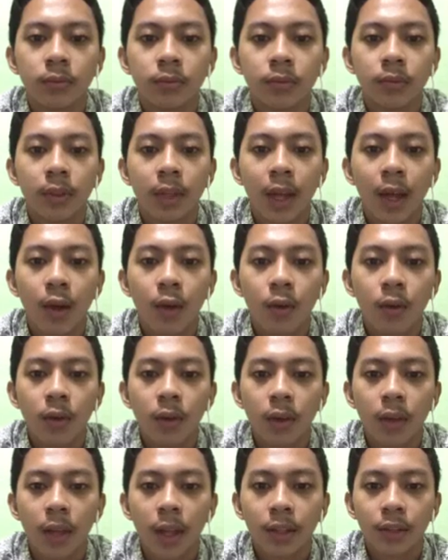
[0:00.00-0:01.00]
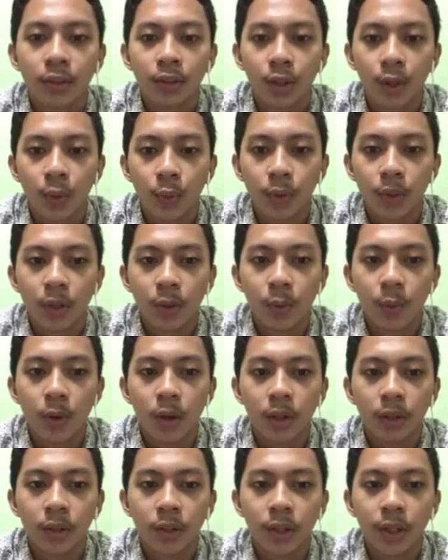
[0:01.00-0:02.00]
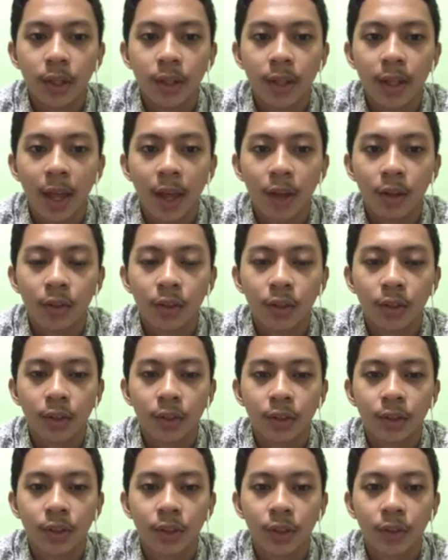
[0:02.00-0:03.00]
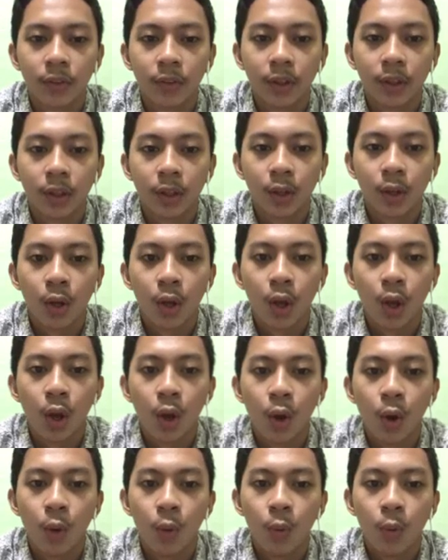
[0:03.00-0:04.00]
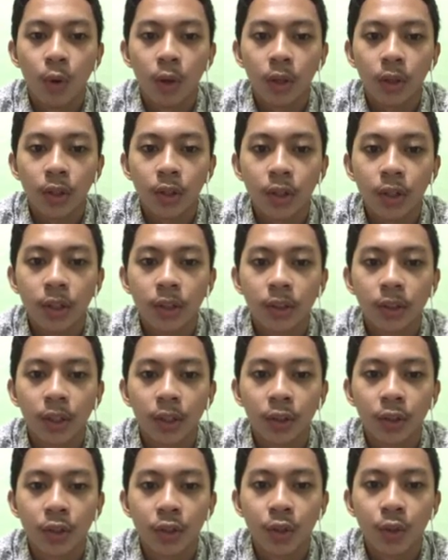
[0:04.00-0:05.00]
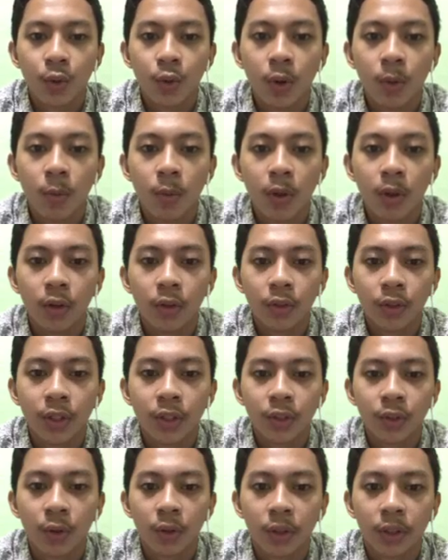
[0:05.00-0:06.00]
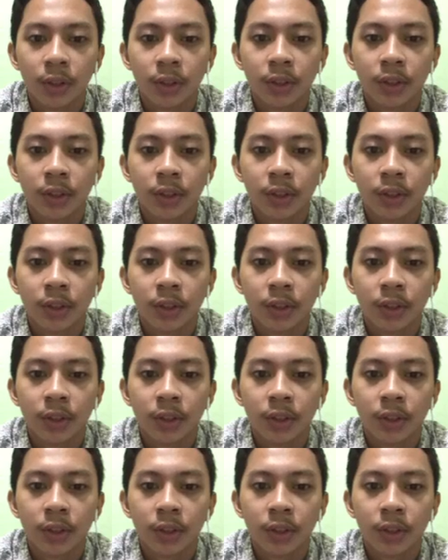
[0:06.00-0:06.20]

Now, let's go with the water and how to conserve it. Water is a renewable resource.